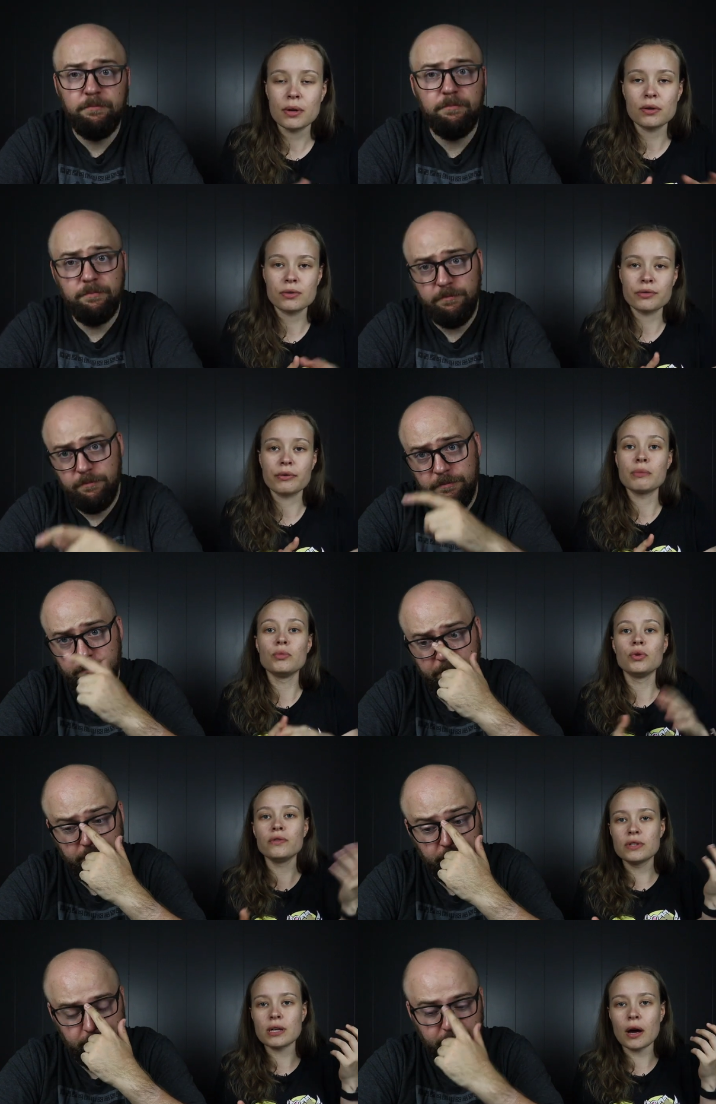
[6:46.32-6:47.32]
Speaker 1: but also
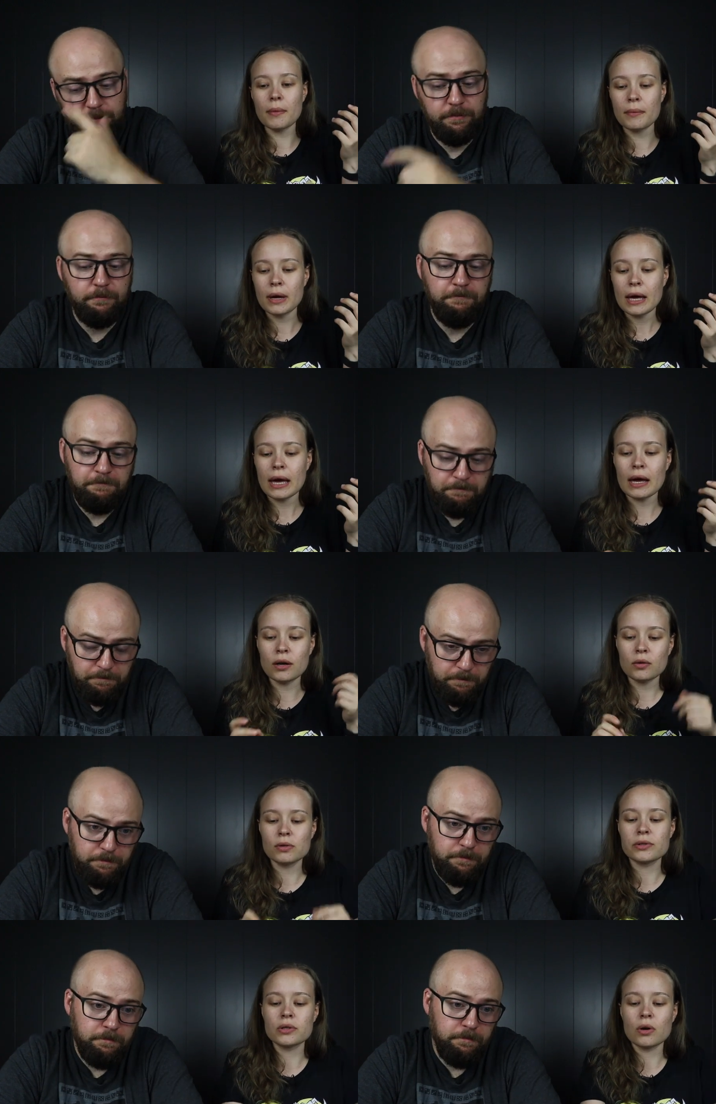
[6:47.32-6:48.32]
removed some and
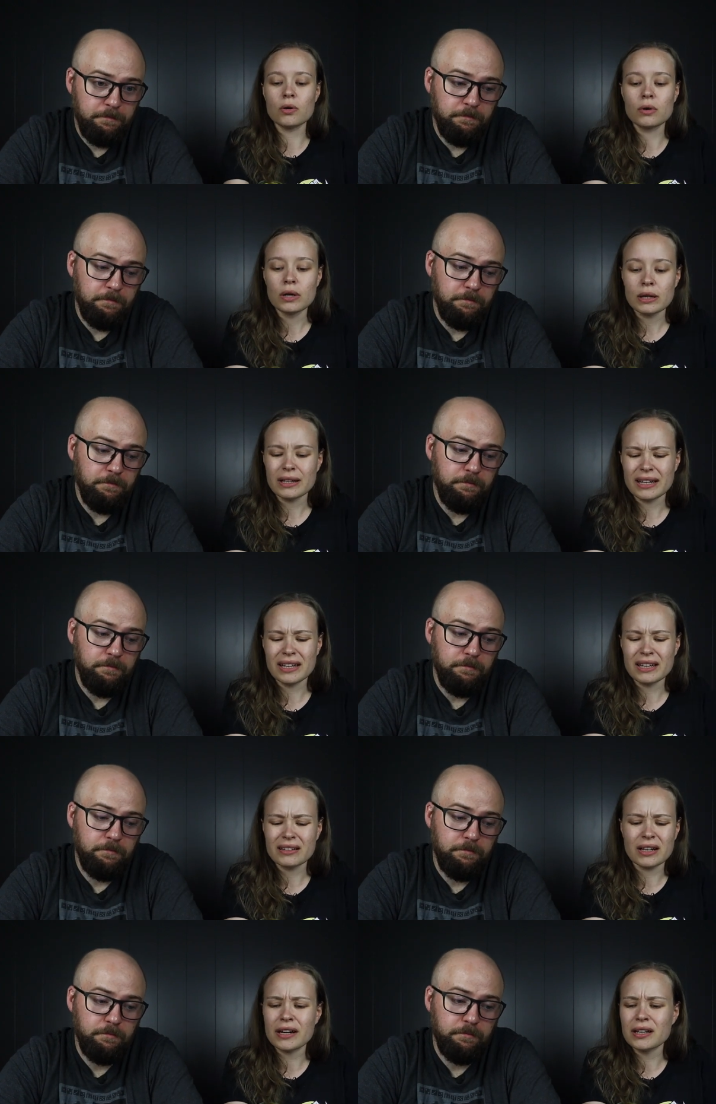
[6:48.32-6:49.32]
also like
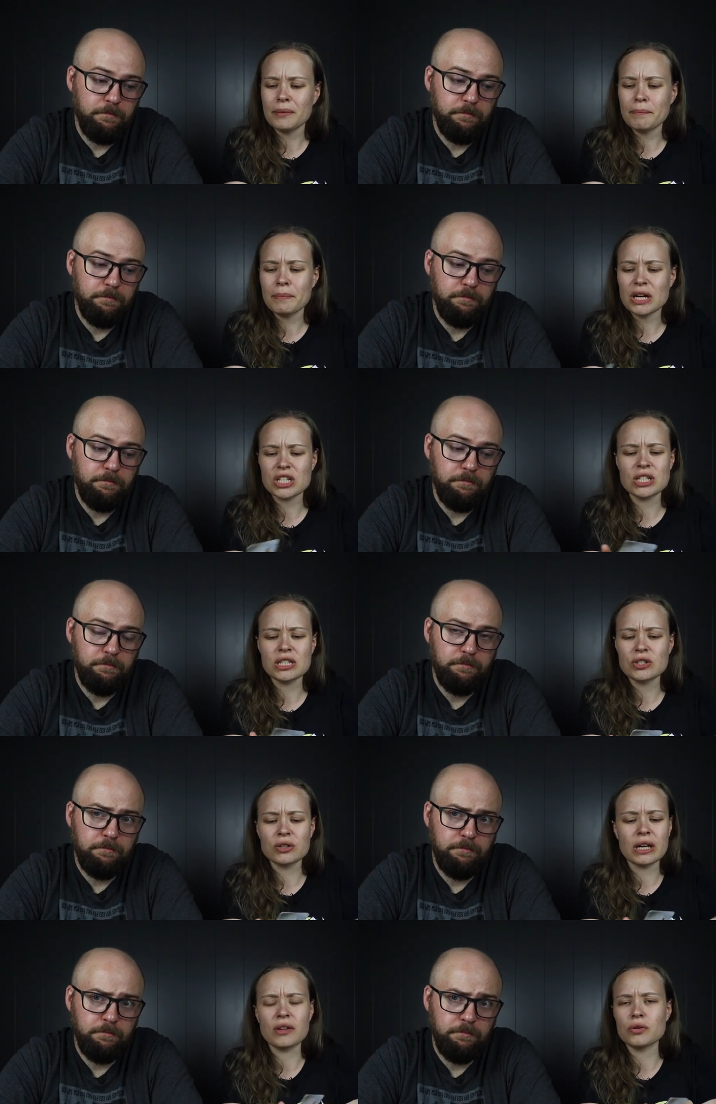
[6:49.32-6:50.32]
kind of mashed it
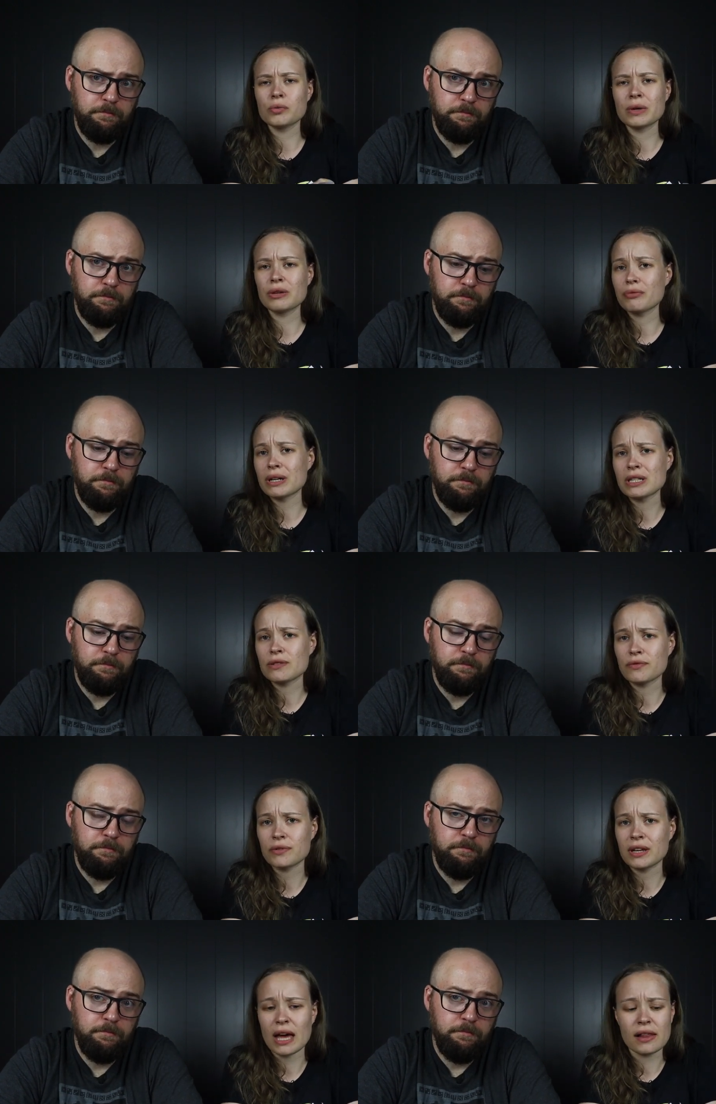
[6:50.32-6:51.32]
together with Race
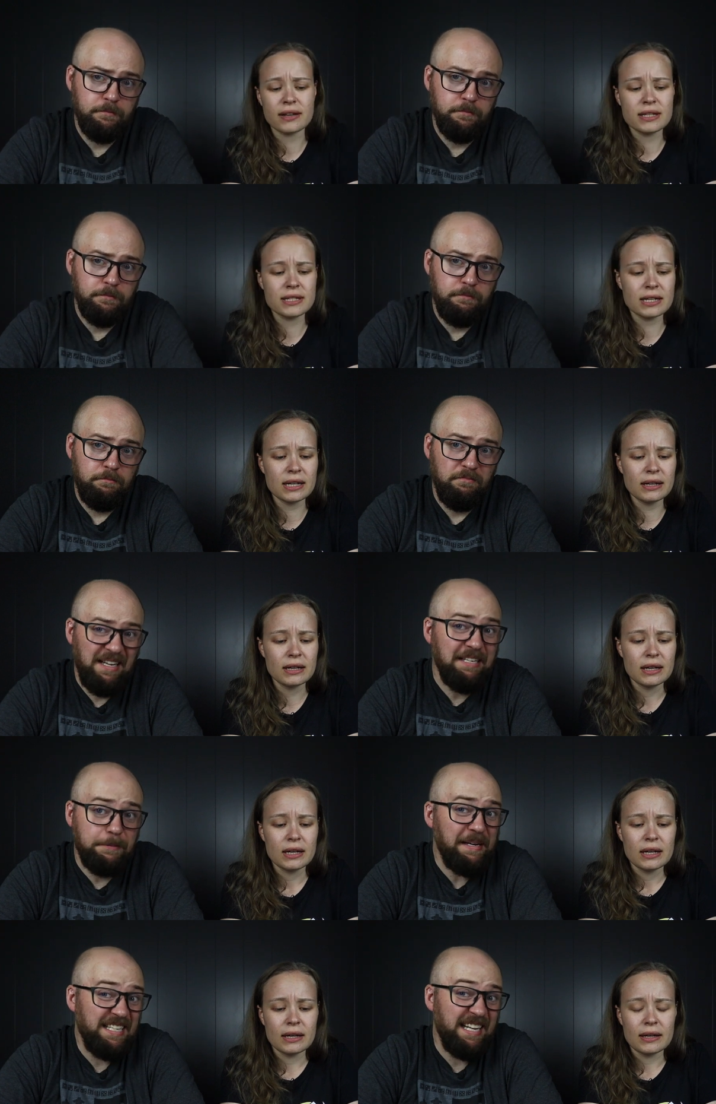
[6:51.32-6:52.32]
for the Galaxy.
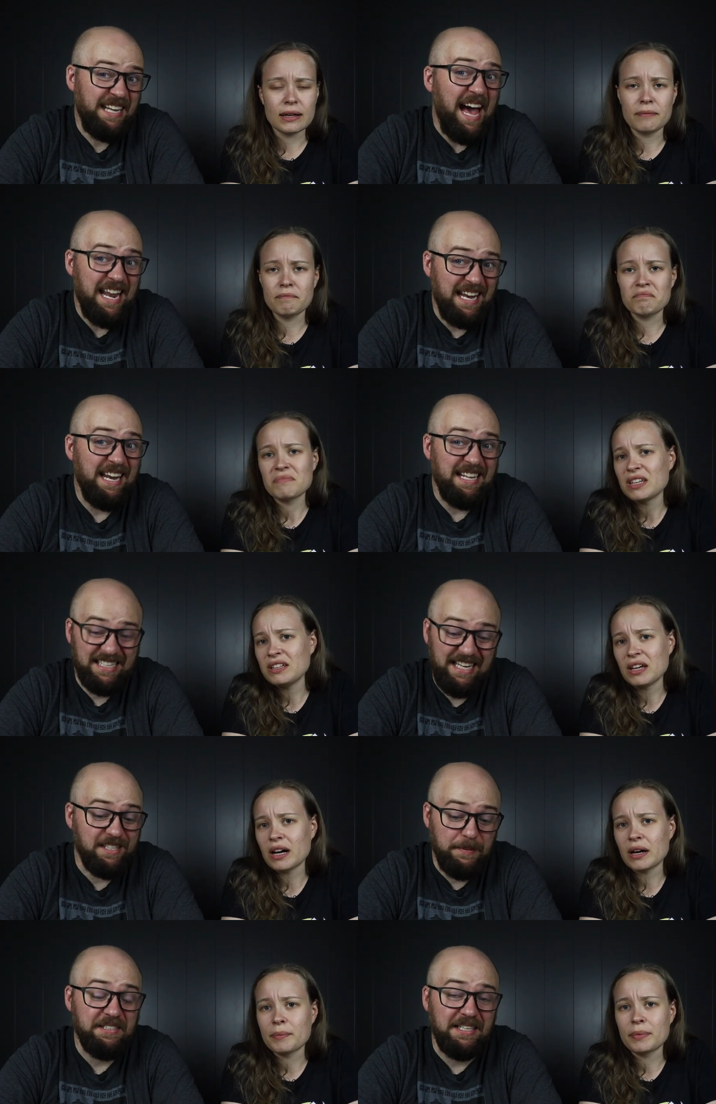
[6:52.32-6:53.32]
Speaker 2: It's basically that it is. Yeah,
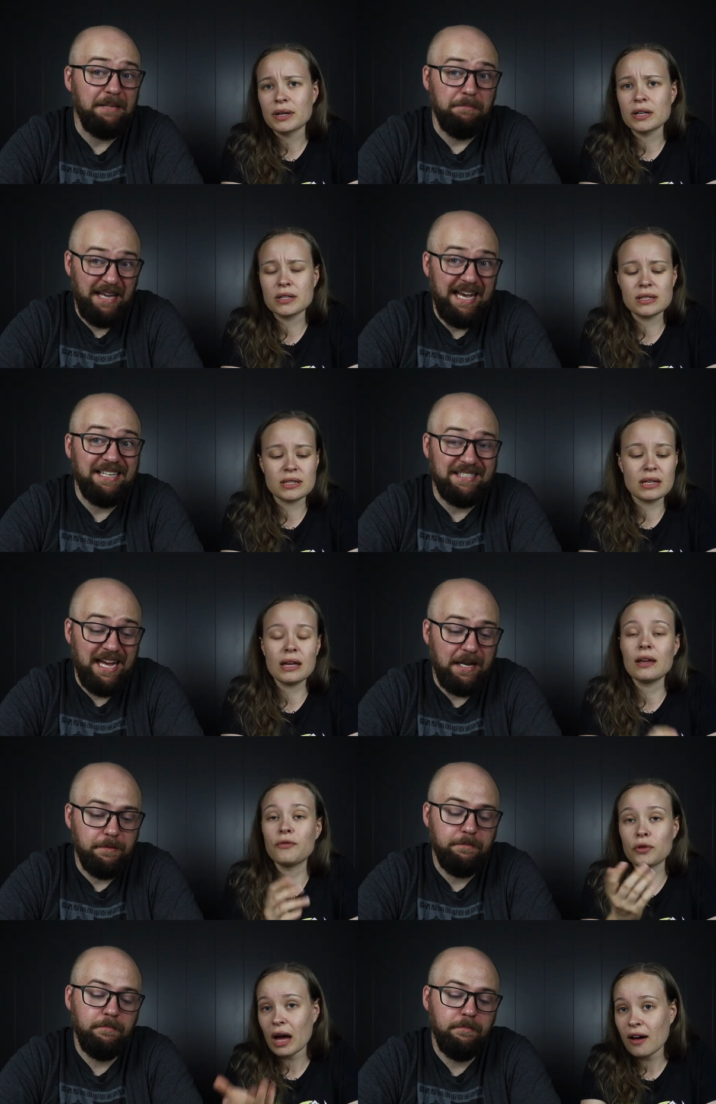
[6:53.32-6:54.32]
it's basically because
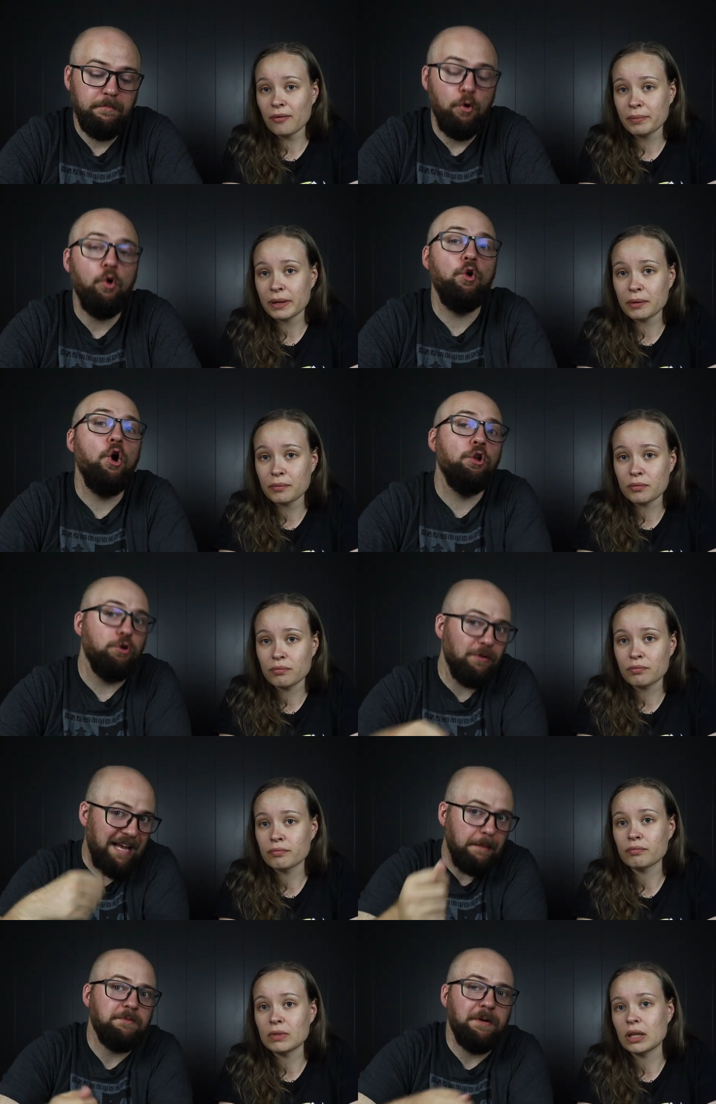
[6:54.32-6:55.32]
if you have played or other
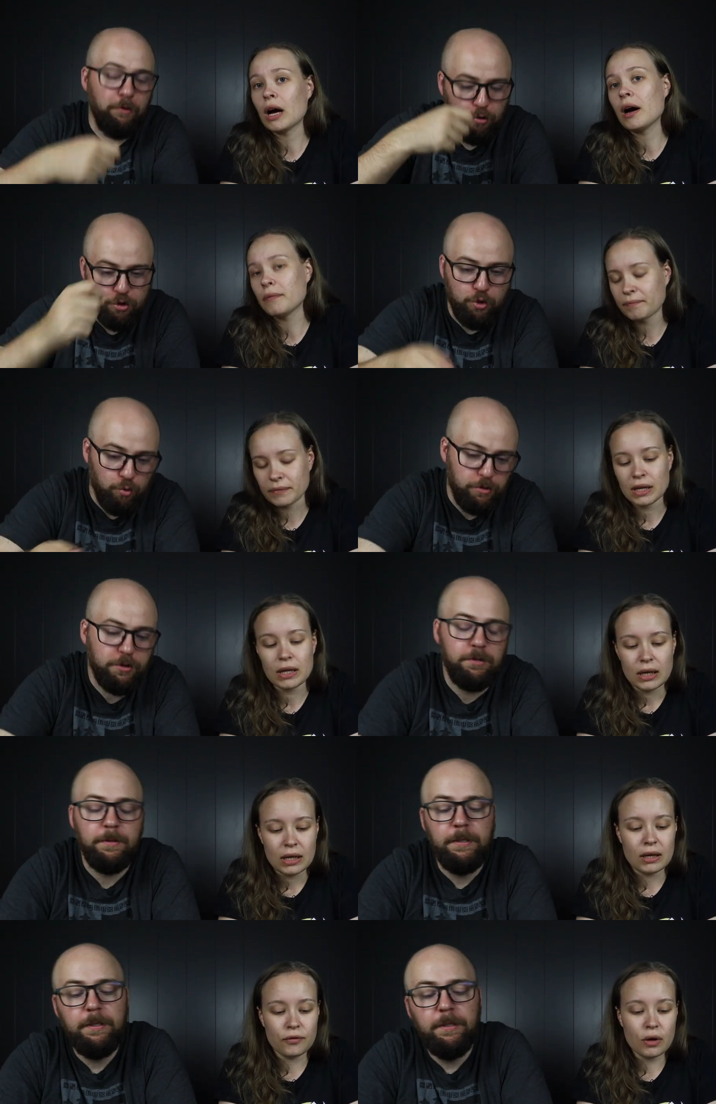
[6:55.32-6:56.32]
games where yeah. you choose.
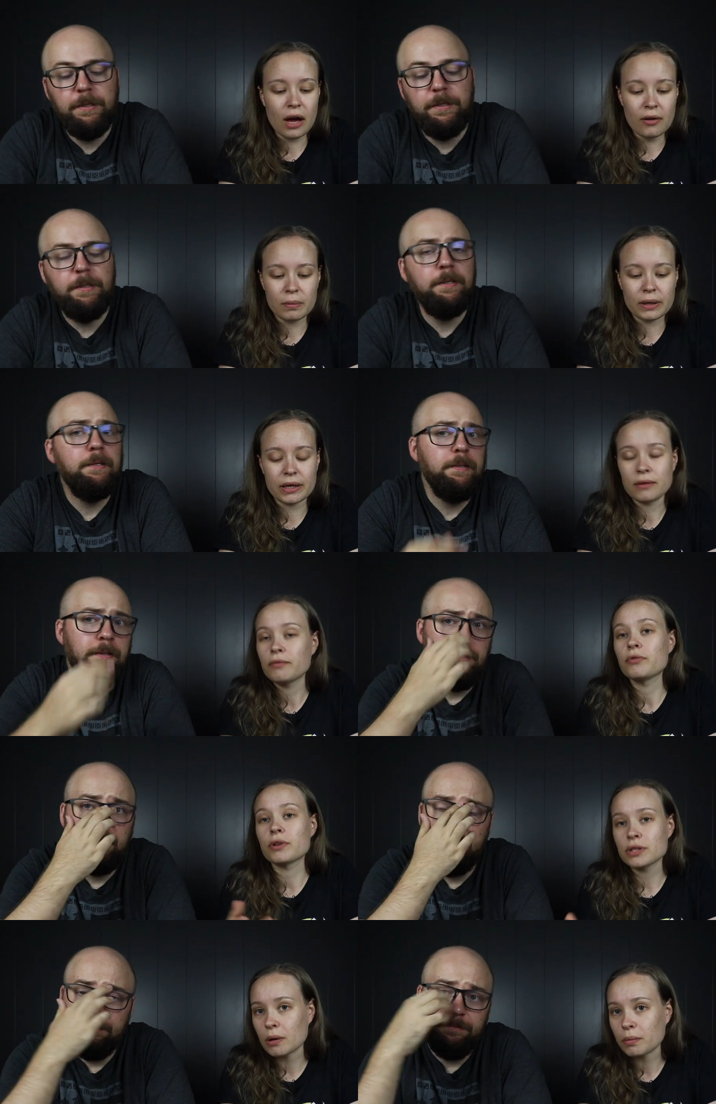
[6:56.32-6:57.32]
Speaker 1: If you have played,
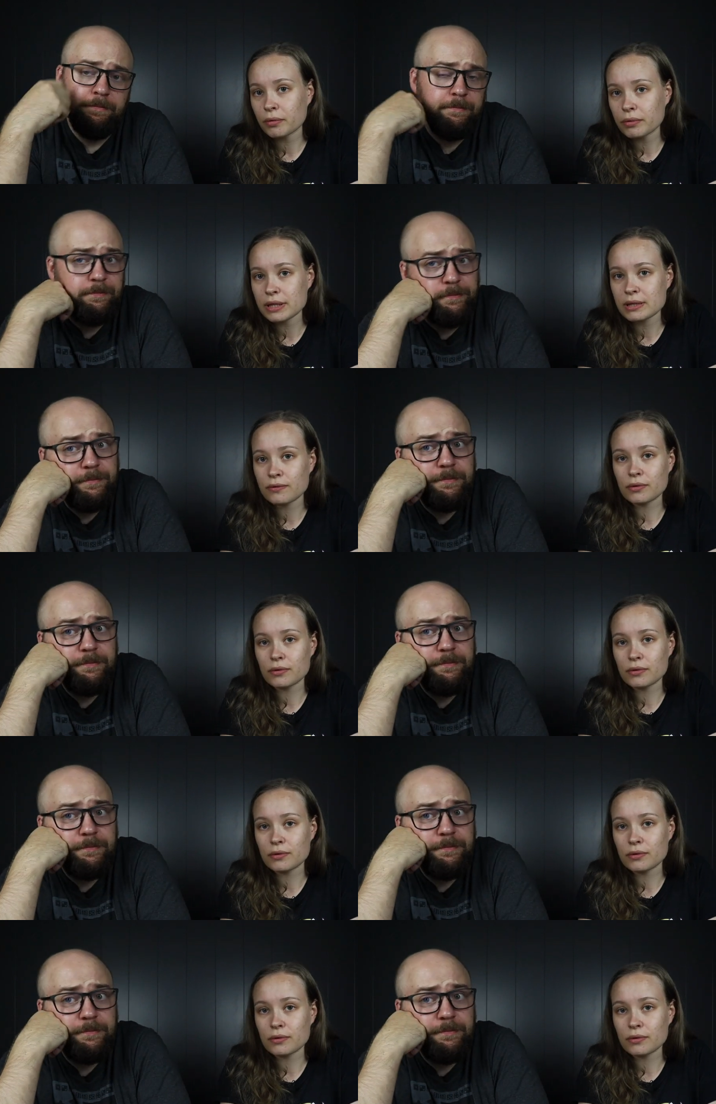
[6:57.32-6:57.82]
for example, Race